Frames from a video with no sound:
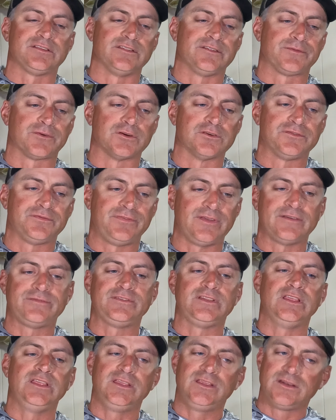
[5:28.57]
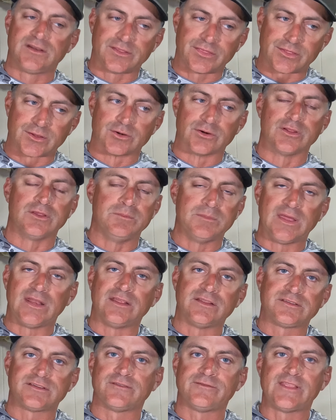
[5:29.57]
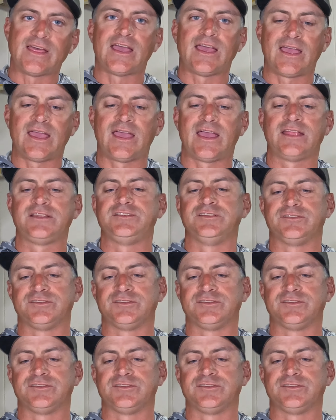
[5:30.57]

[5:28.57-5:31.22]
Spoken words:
in the first 15 to 30 minutes of that hatch,